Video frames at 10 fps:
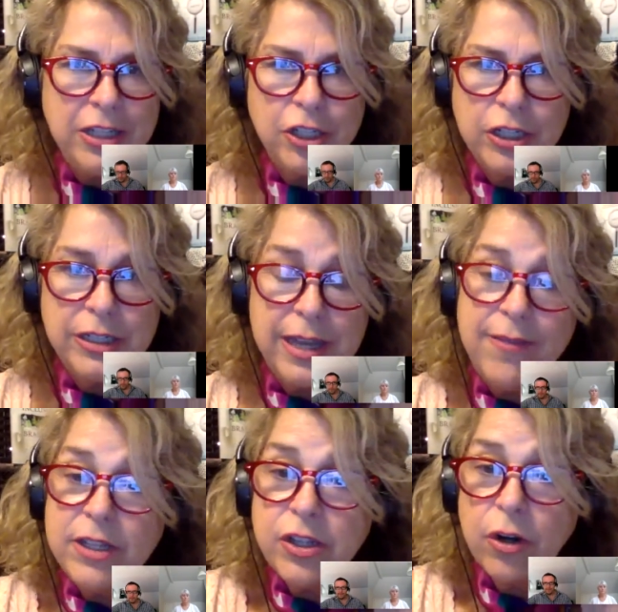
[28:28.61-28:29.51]
Because
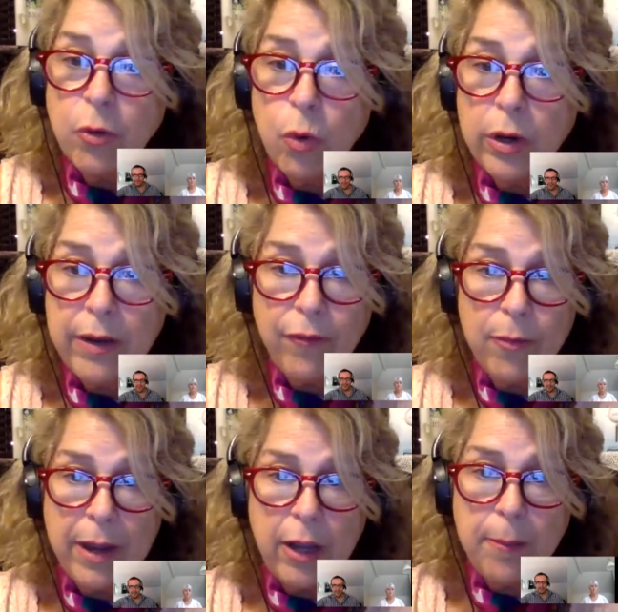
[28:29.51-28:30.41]
David started working for
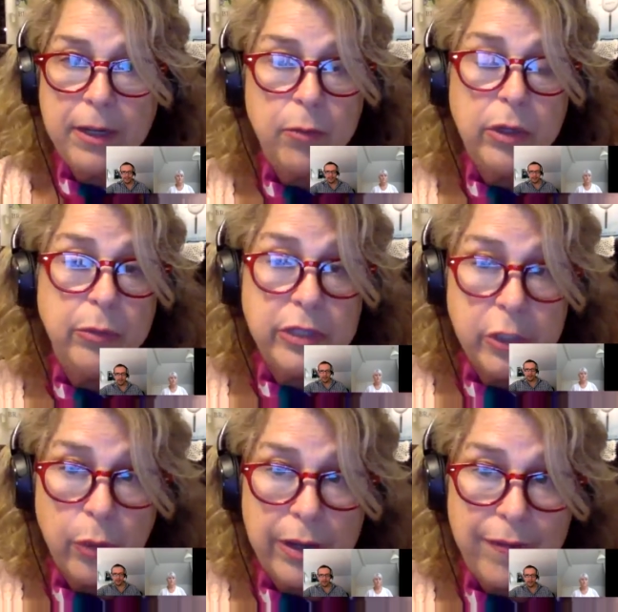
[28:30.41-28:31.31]
my company when he was
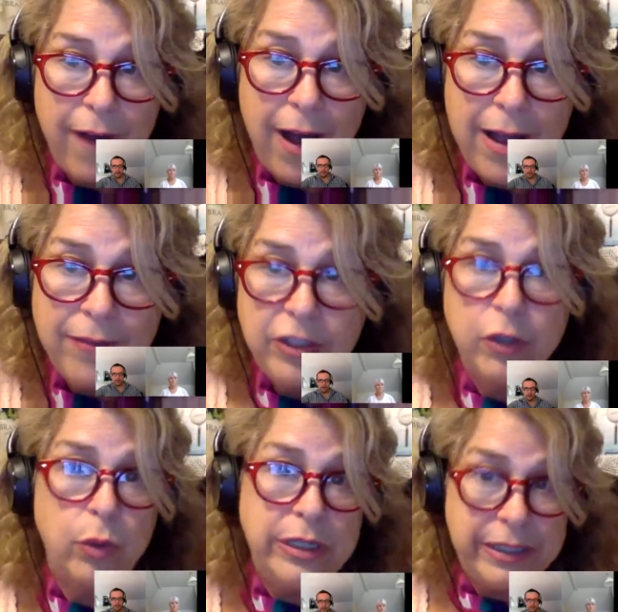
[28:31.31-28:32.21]
25. He's
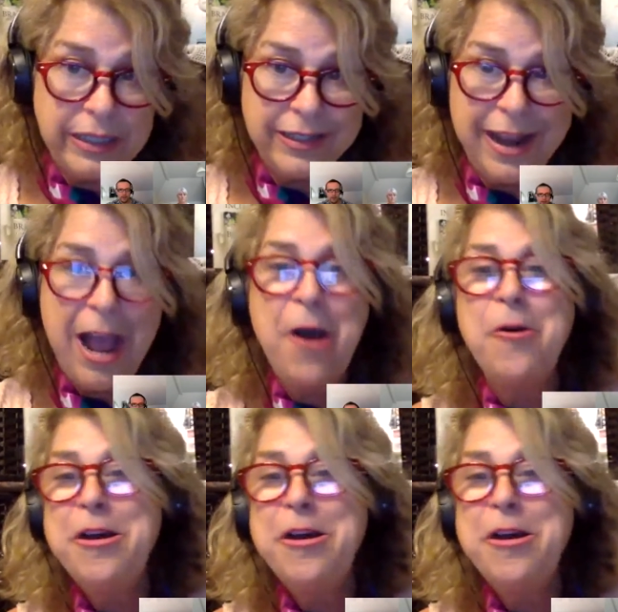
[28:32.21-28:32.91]
26 now.